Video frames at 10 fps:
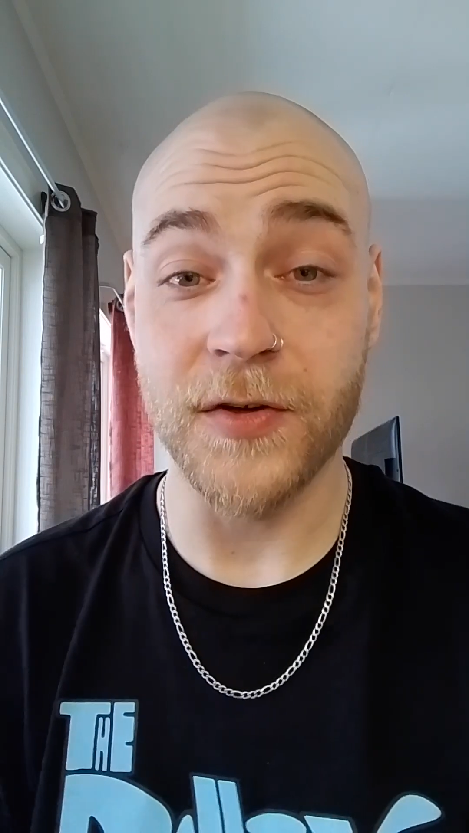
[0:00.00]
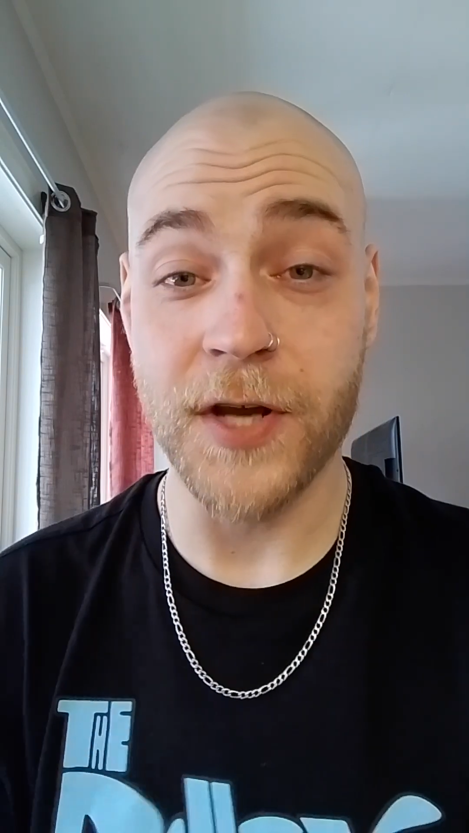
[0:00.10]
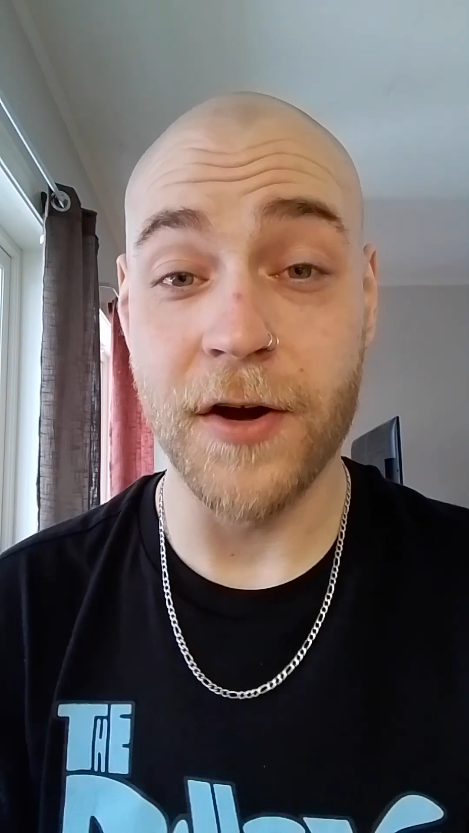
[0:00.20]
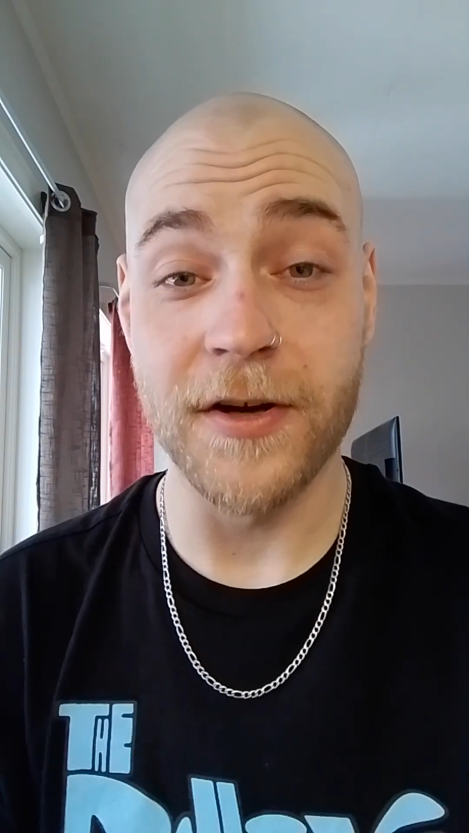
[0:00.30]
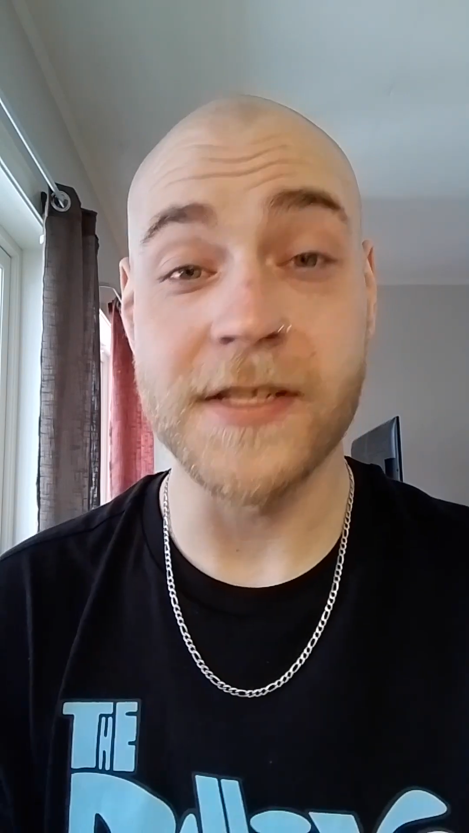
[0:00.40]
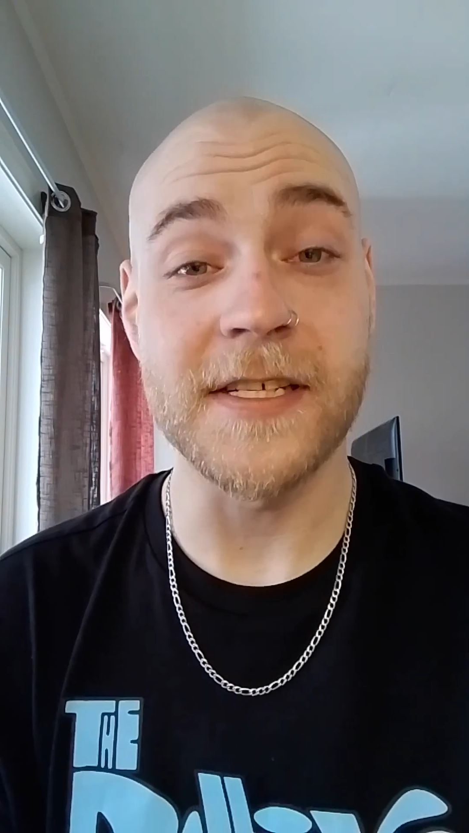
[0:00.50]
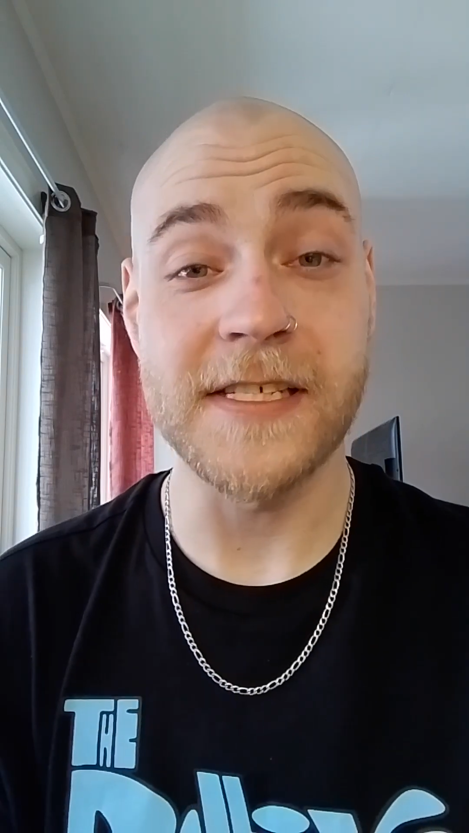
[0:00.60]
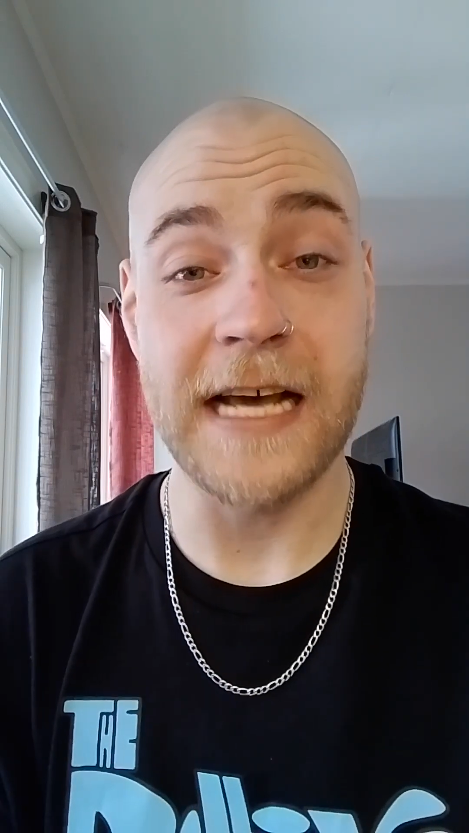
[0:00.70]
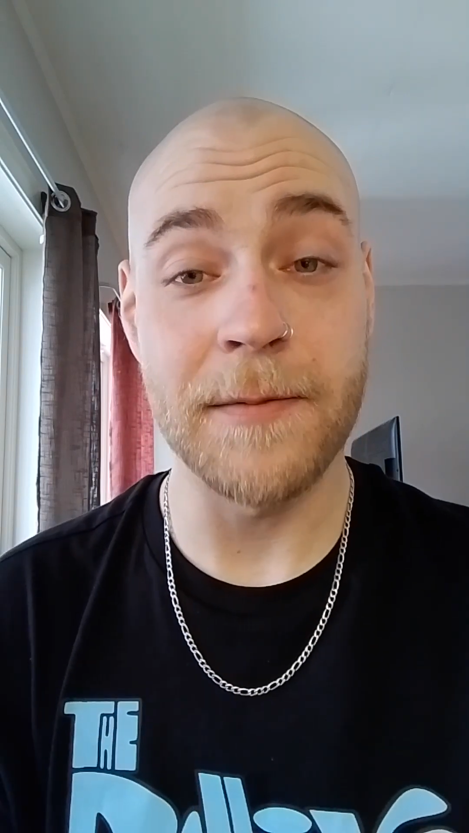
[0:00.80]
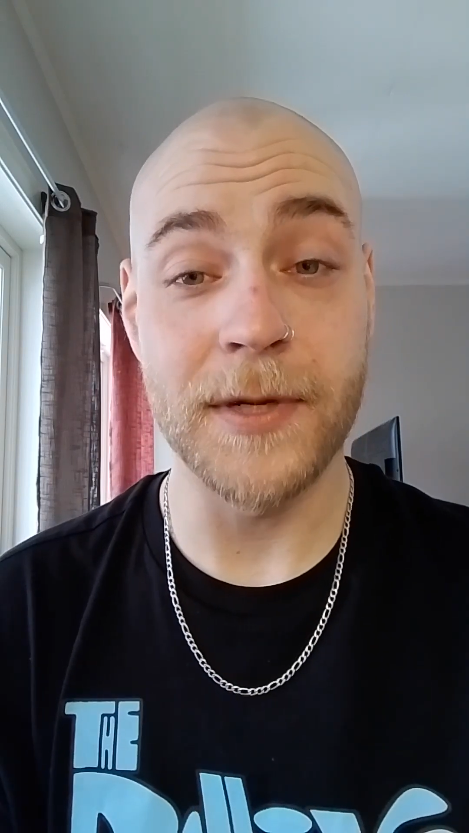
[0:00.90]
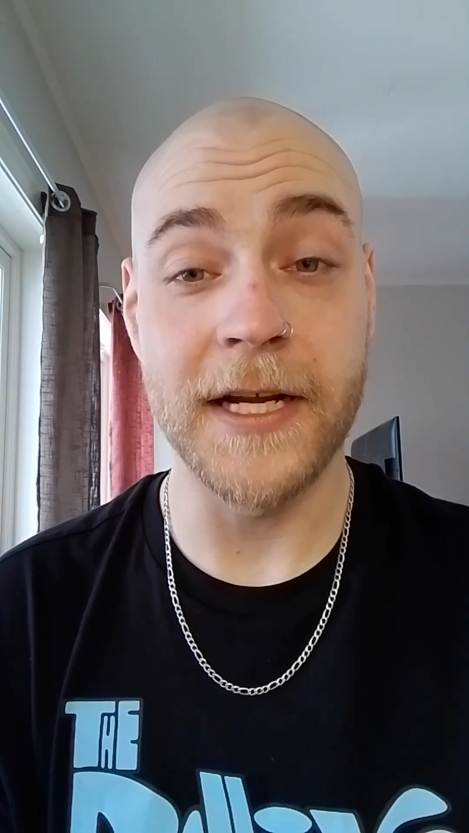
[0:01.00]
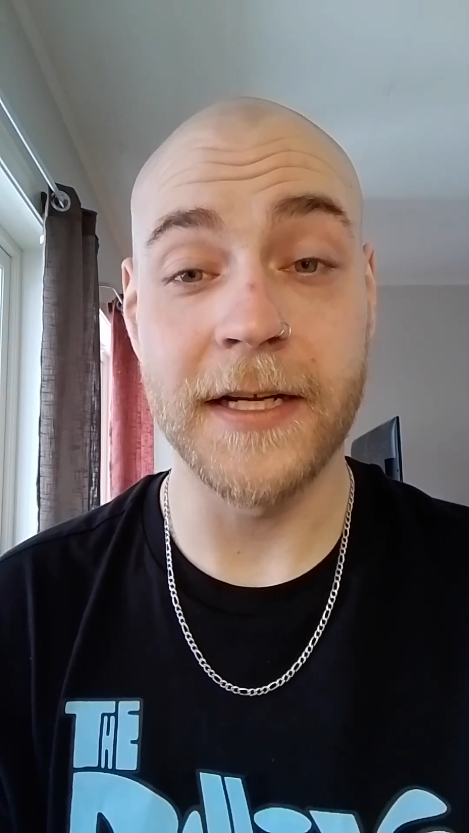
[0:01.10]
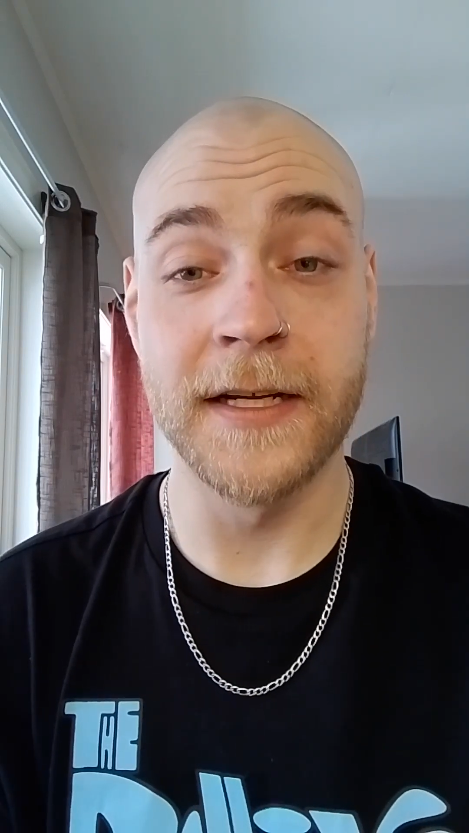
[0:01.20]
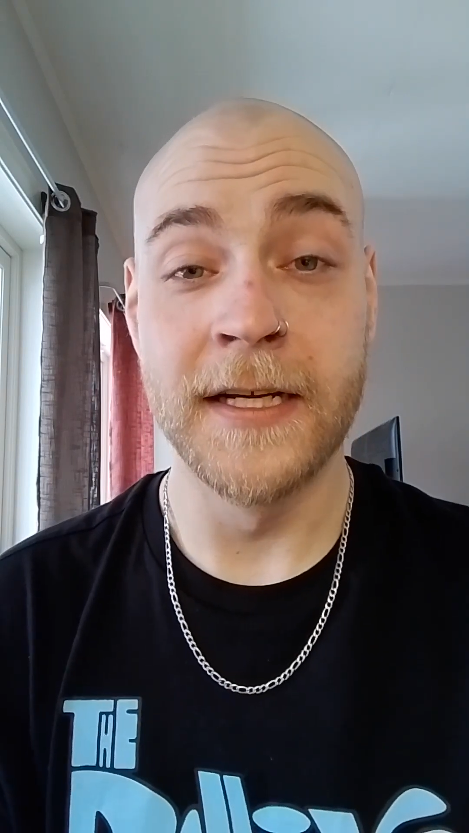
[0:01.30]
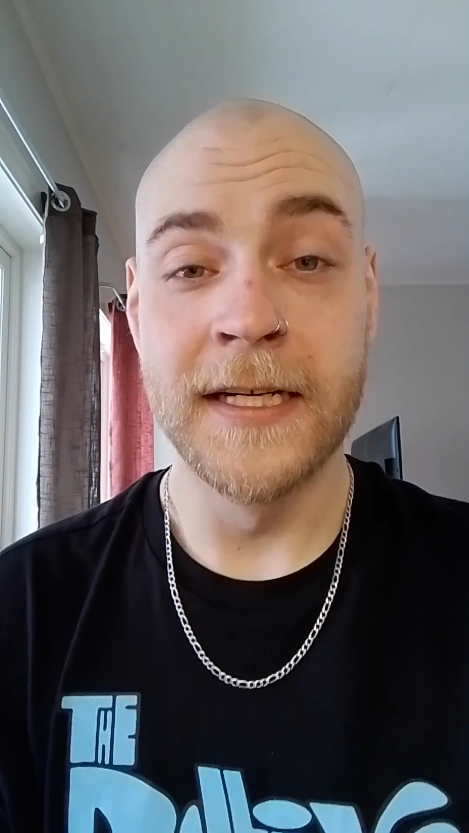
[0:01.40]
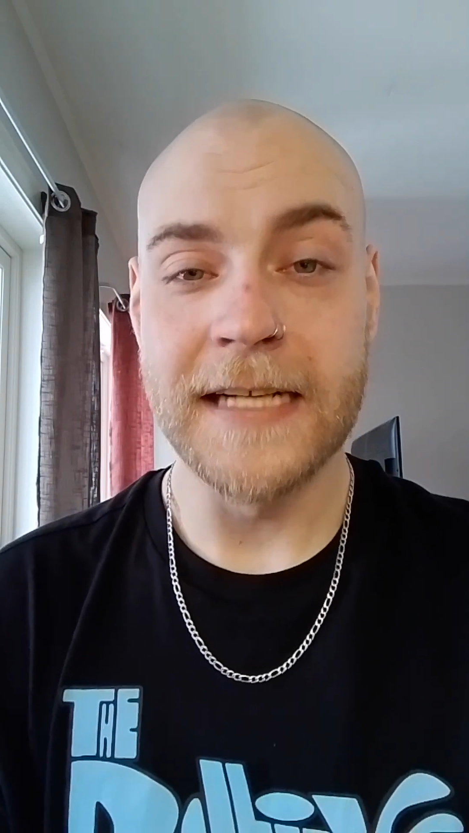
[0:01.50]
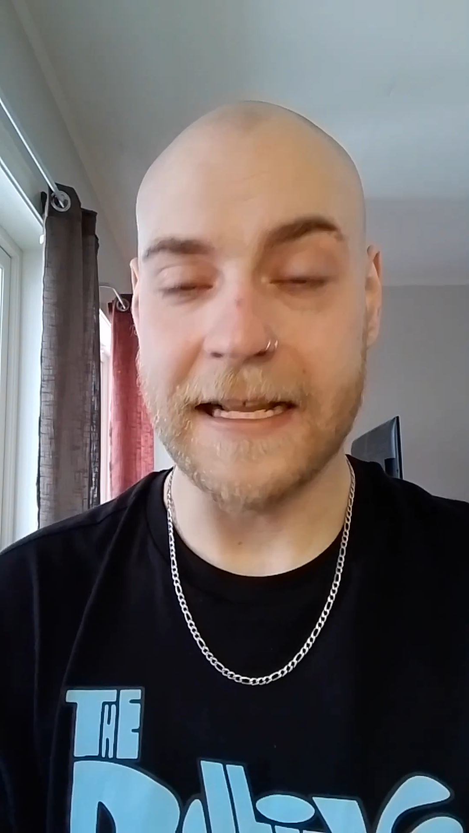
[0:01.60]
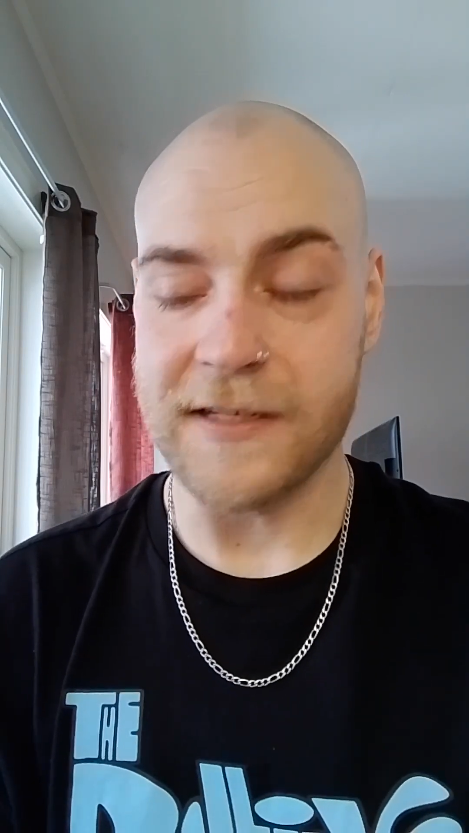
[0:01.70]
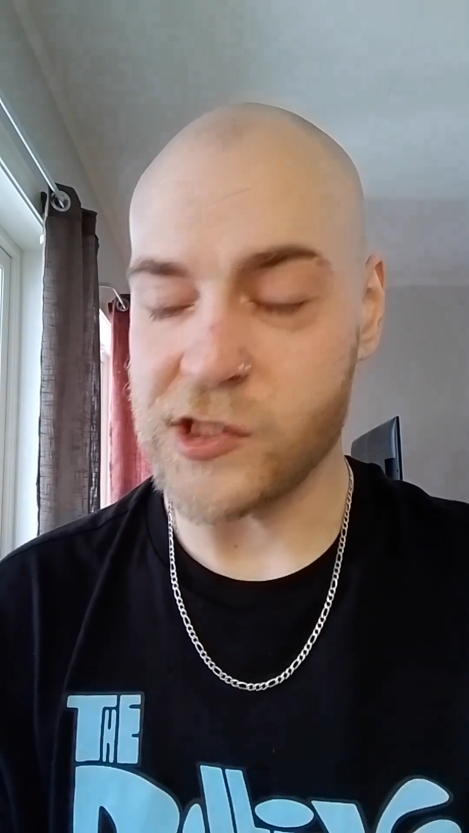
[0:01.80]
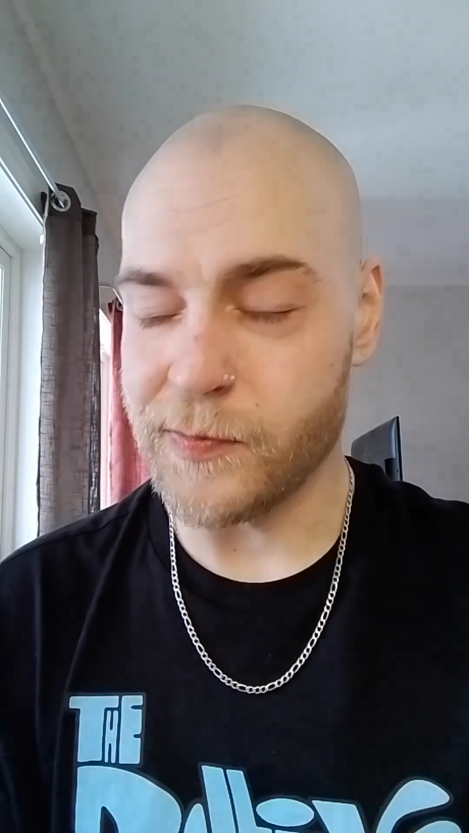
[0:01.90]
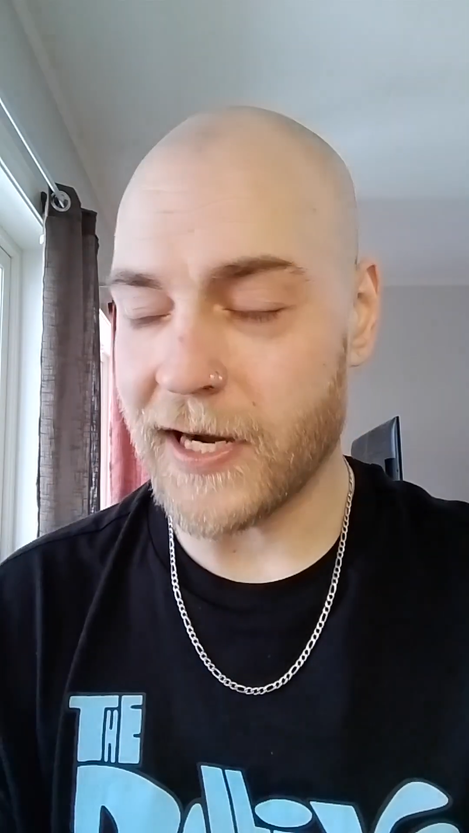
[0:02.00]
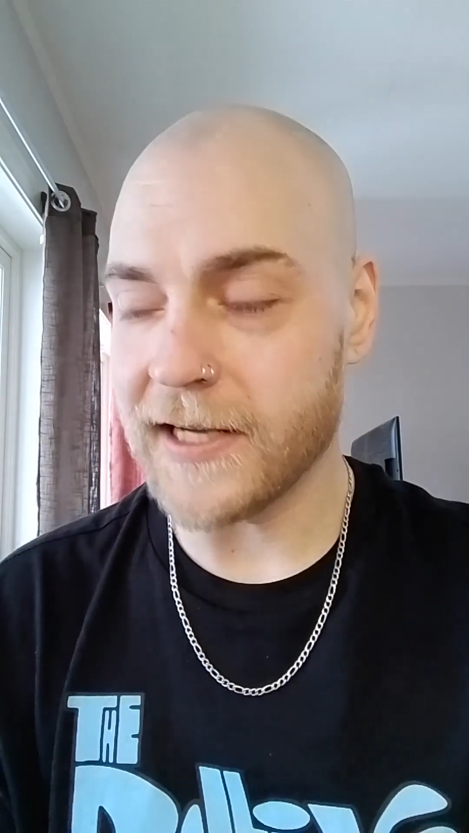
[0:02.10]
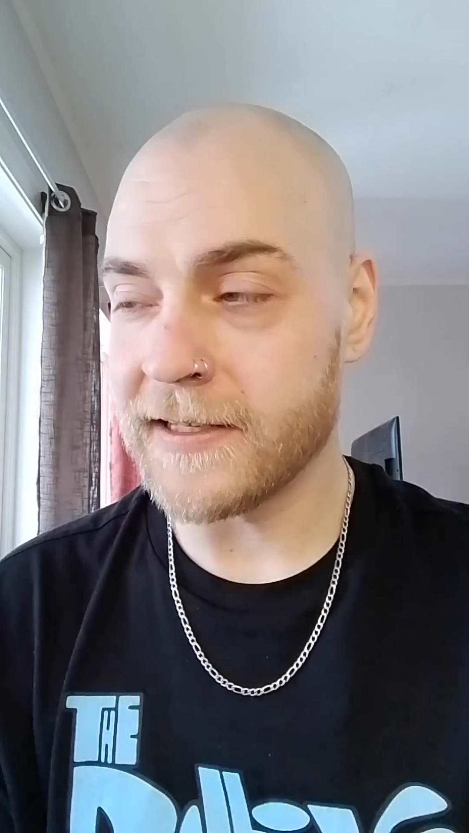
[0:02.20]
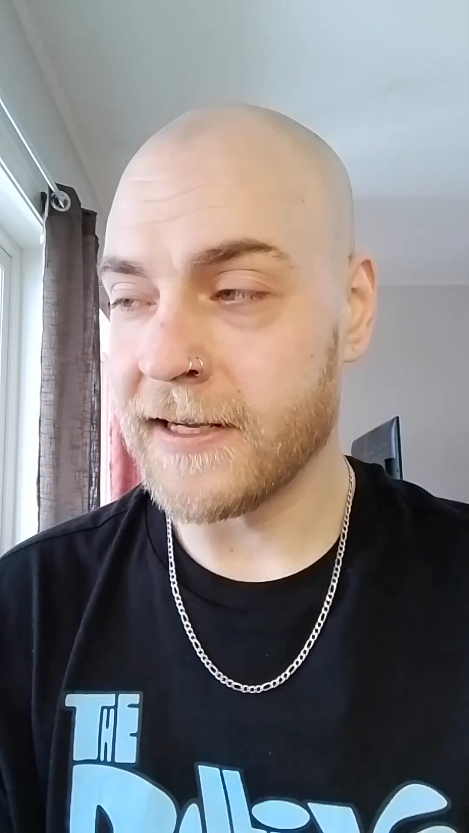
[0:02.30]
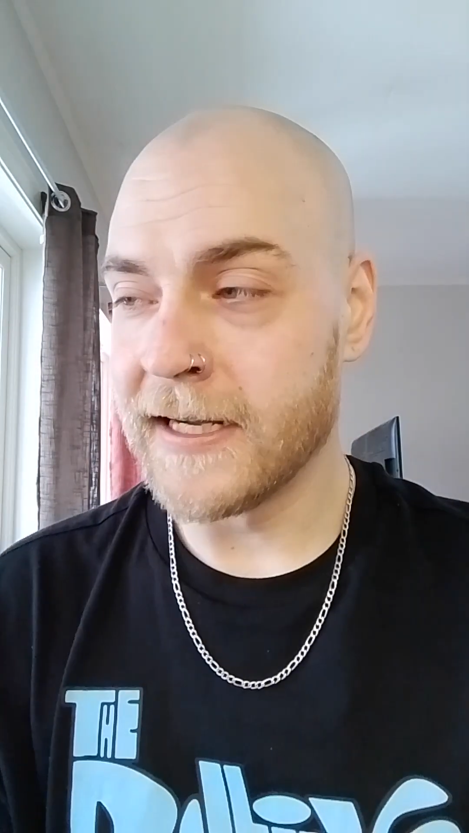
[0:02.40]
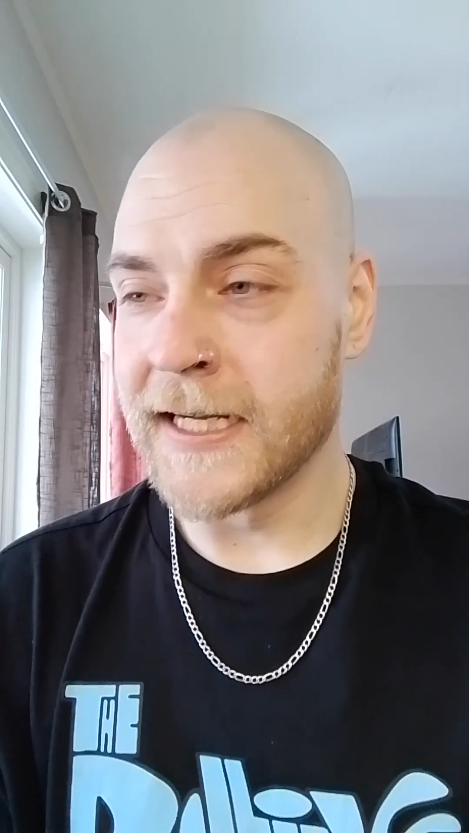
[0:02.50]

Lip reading: occurrences happening that despite